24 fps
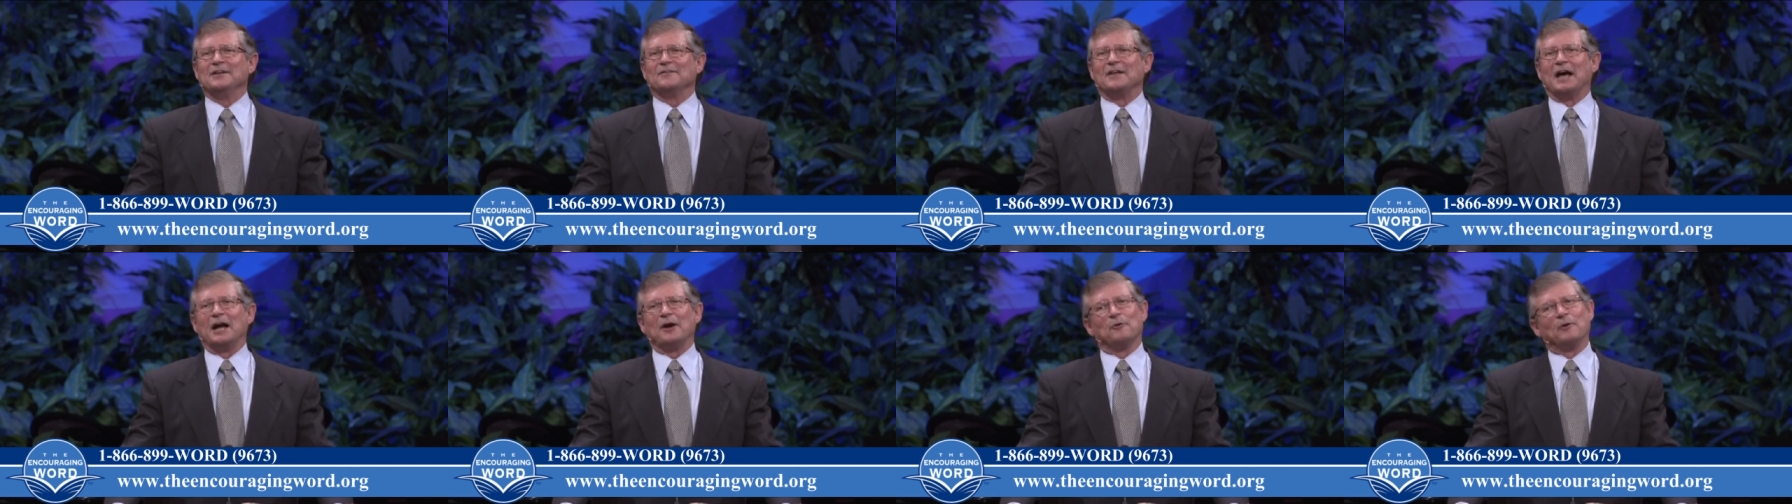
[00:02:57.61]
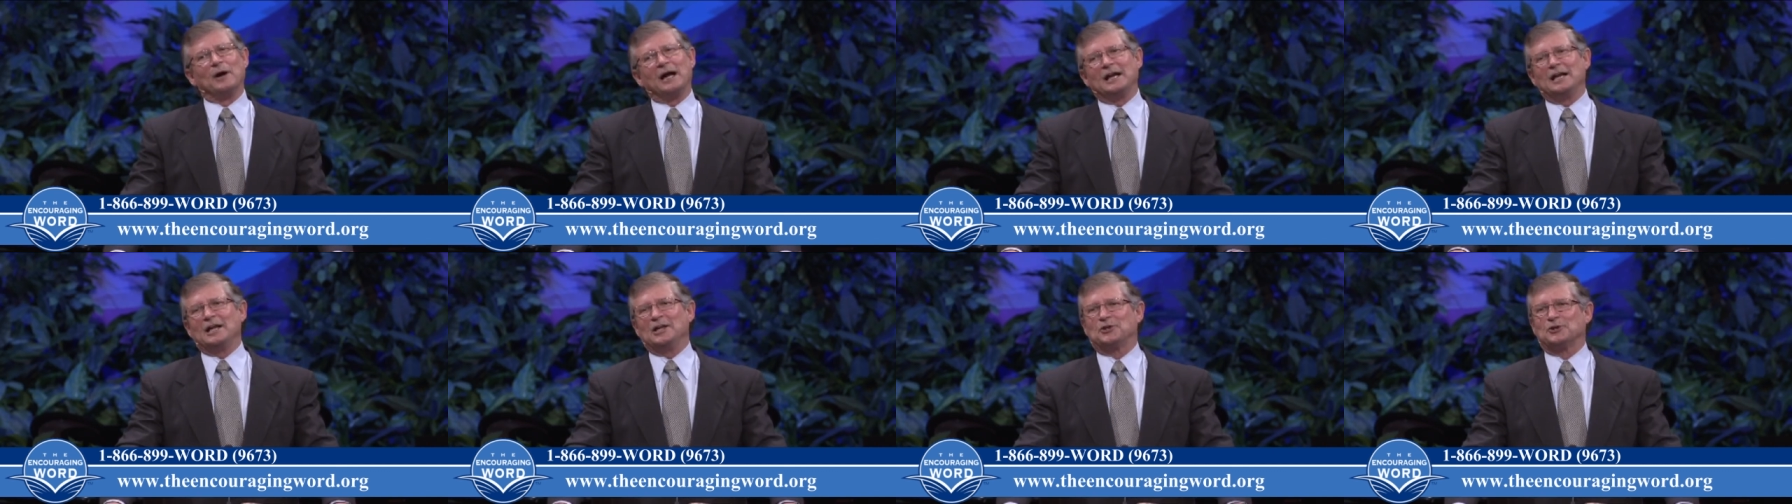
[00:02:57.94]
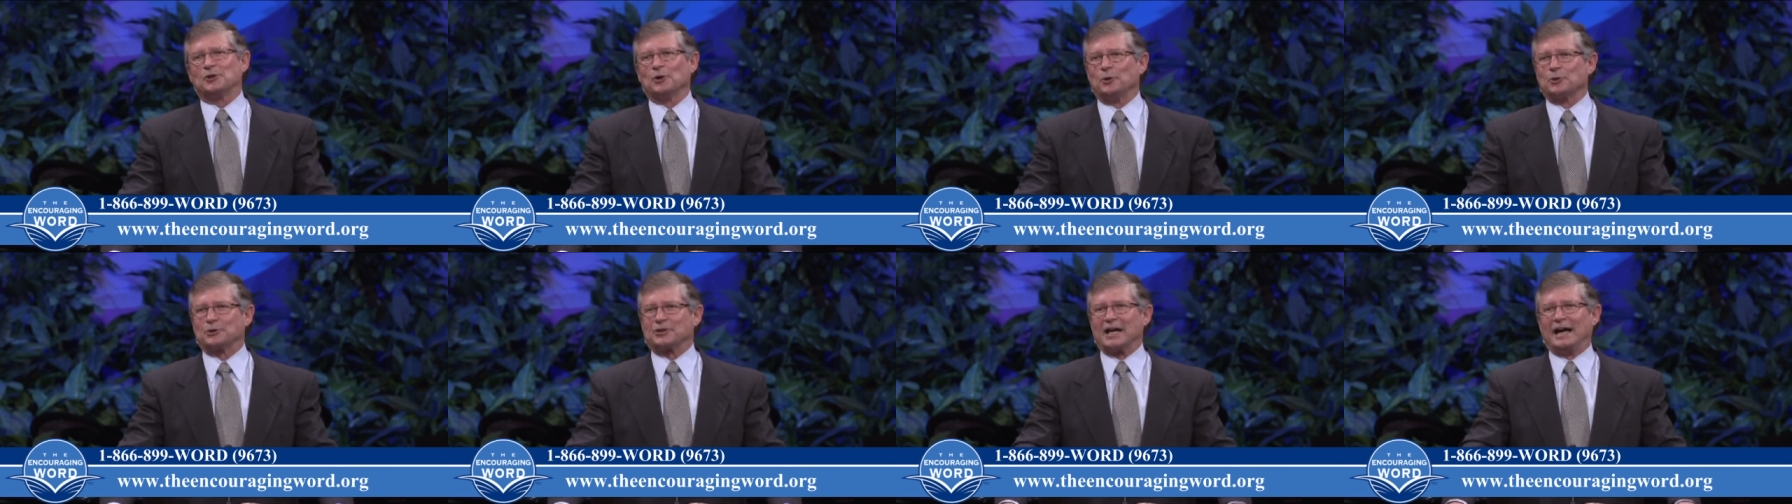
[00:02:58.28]
They really
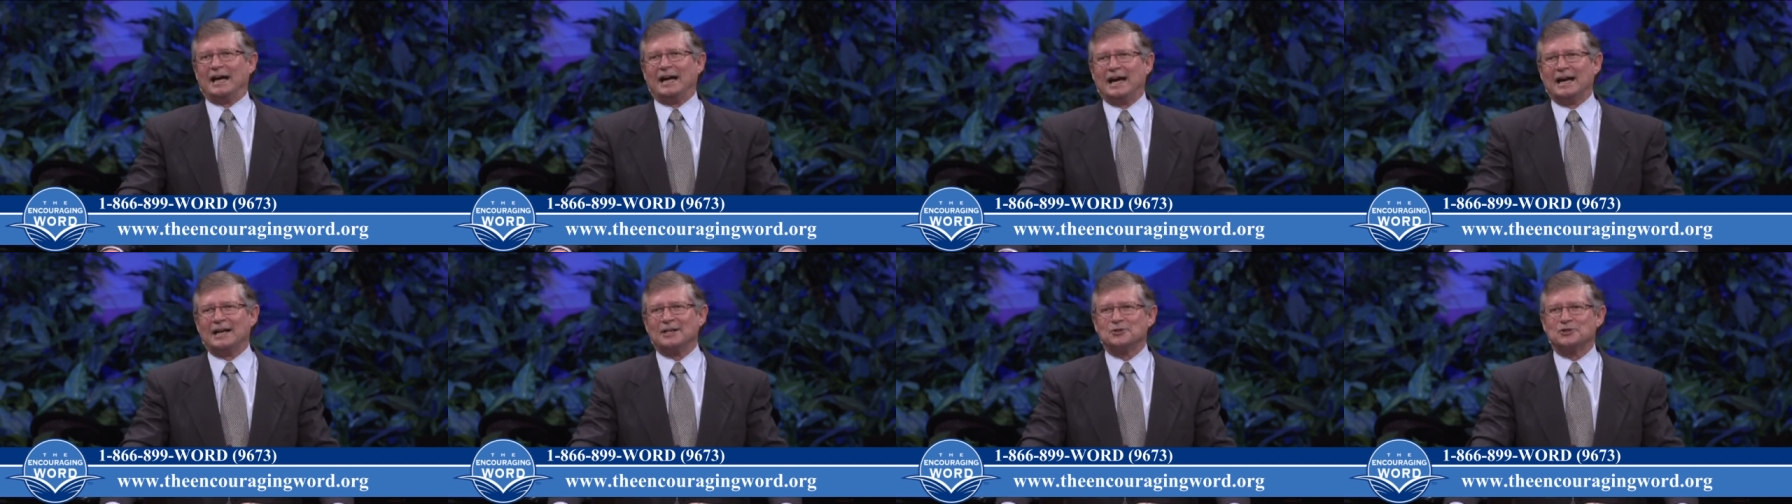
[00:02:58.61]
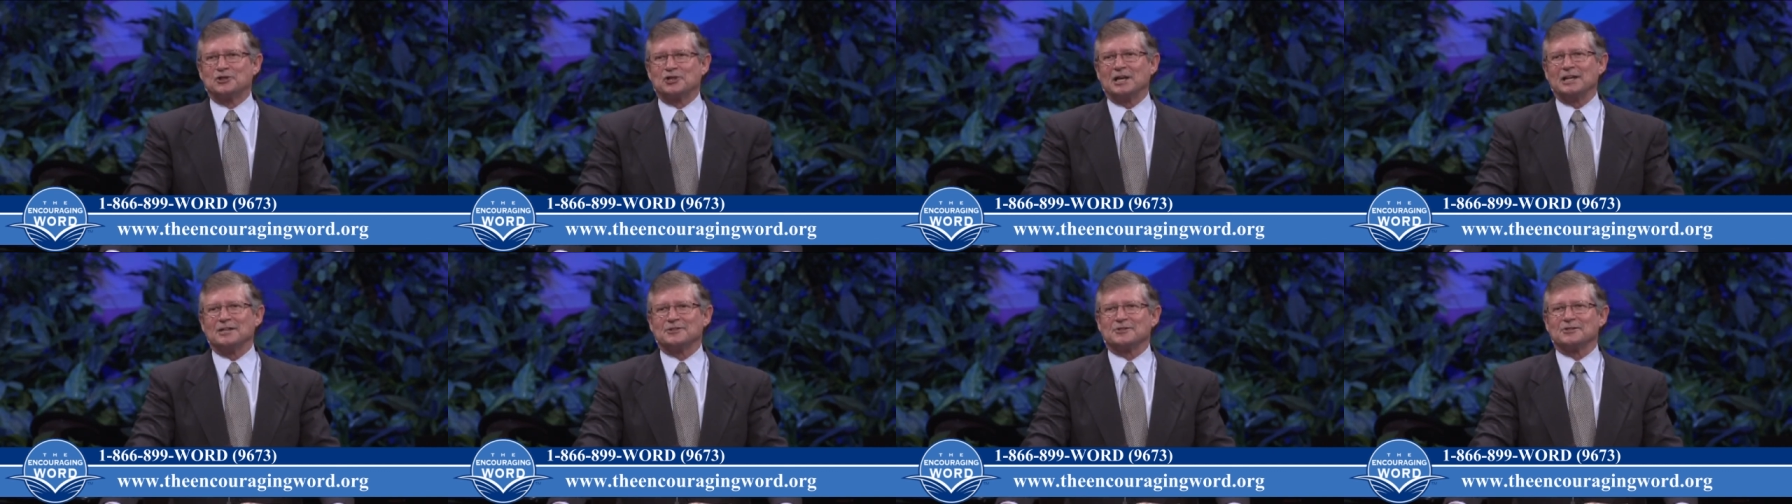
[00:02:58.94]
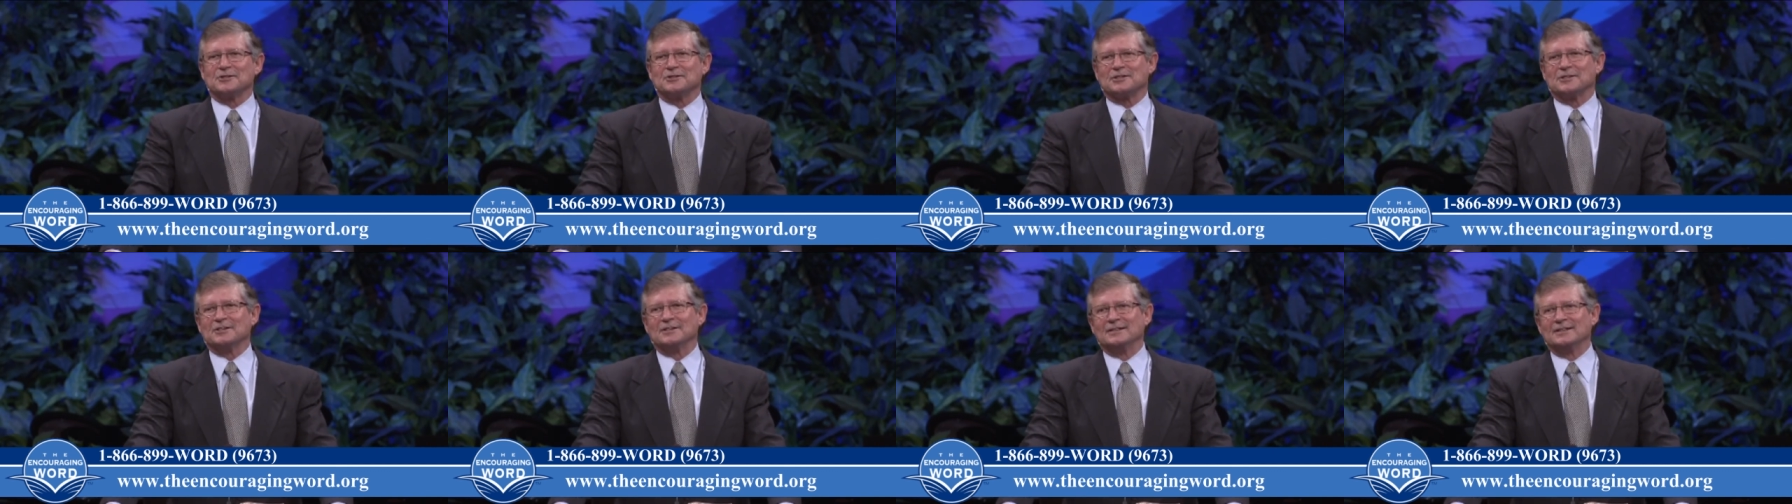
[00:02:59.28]
thought they had
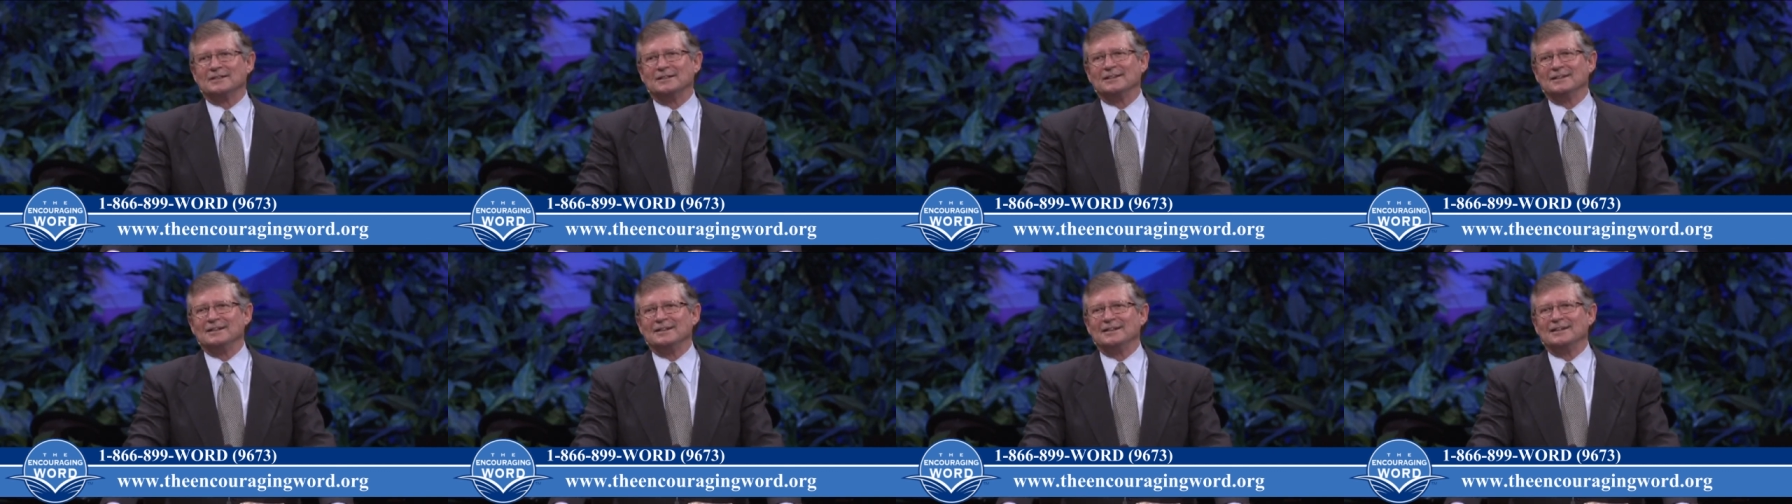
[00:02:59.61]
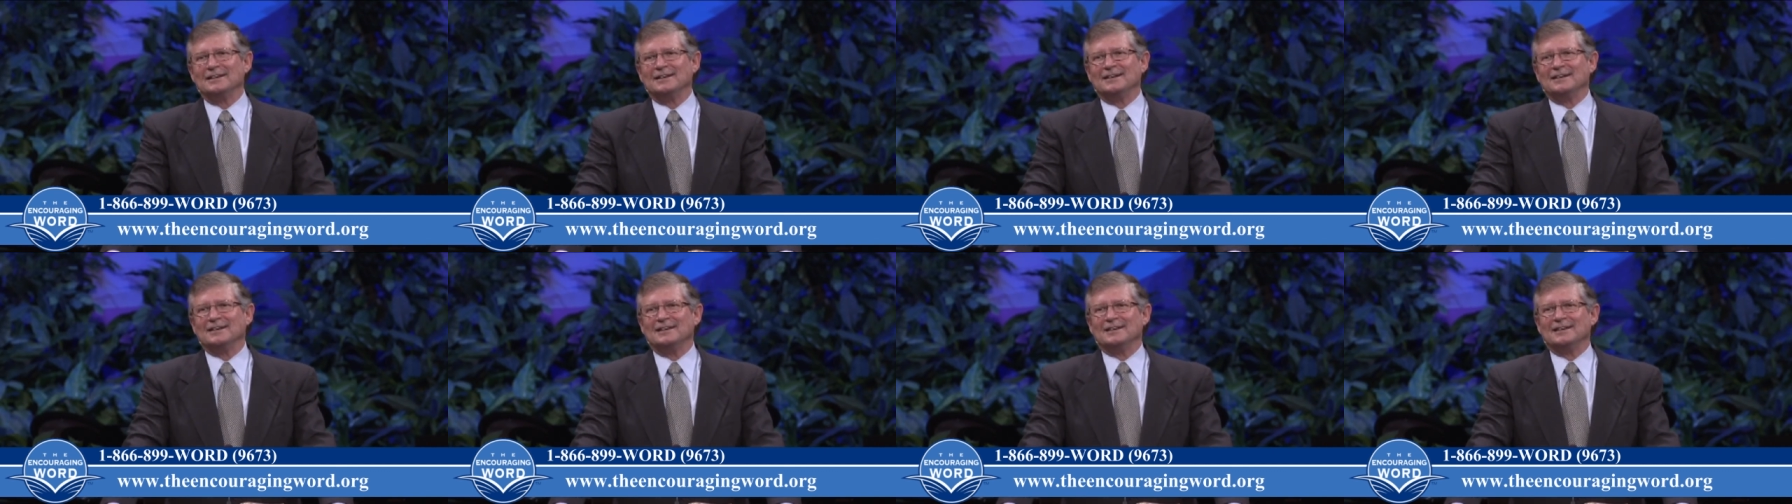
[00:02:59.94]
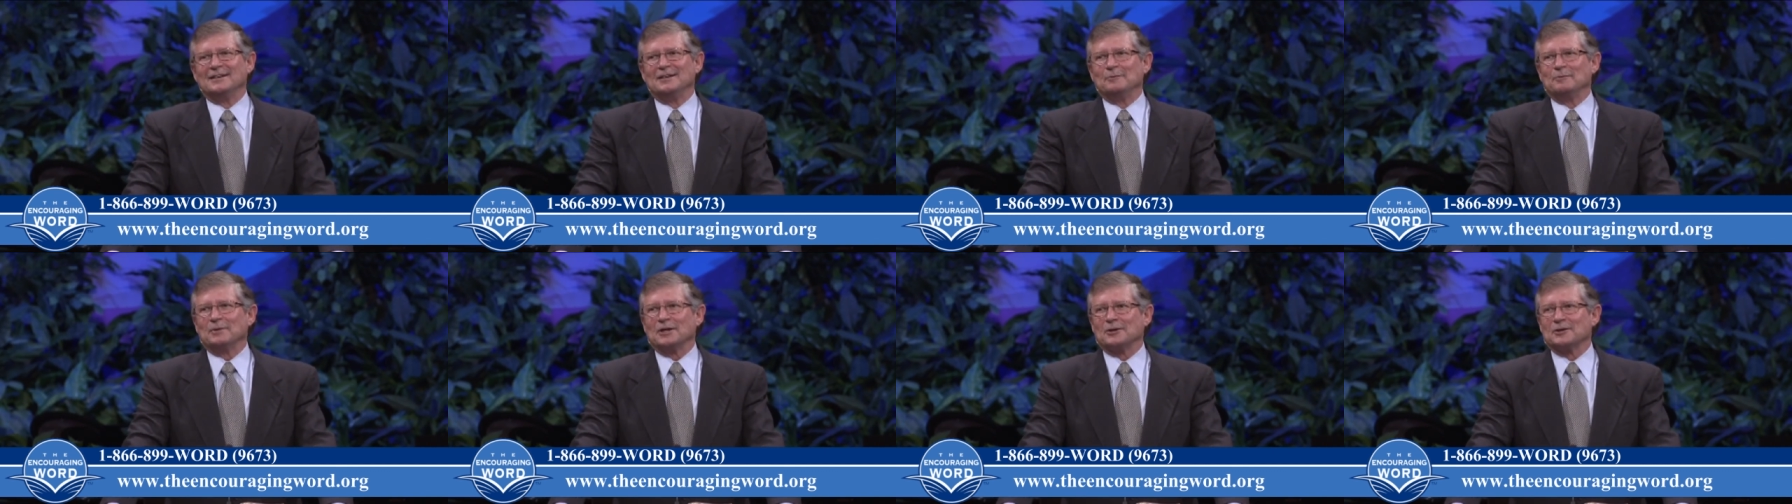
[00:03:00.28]
Jesus
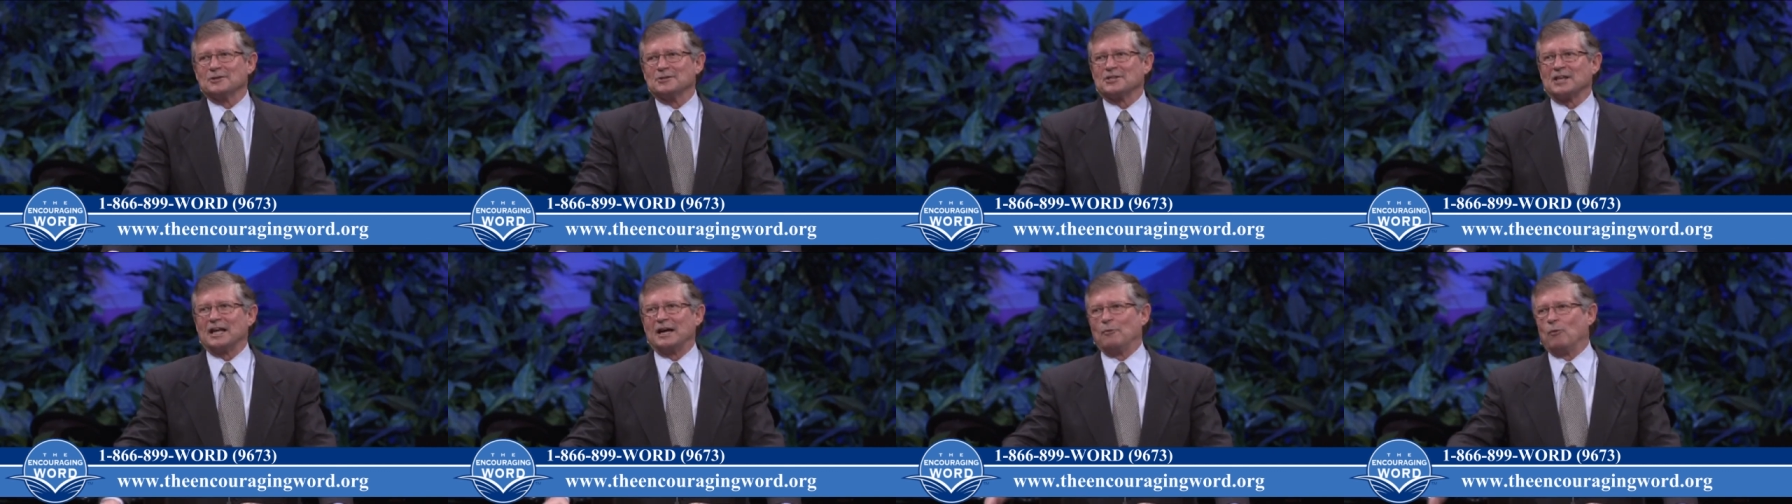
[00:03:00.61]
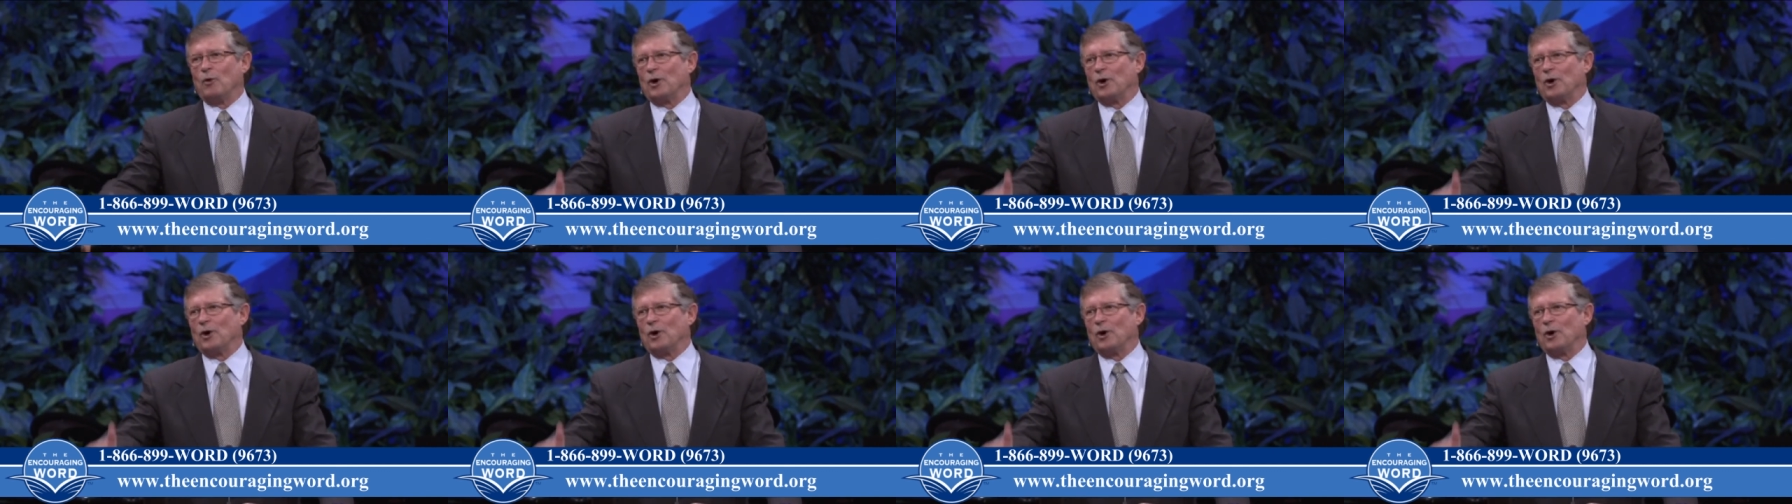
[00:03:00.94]
because they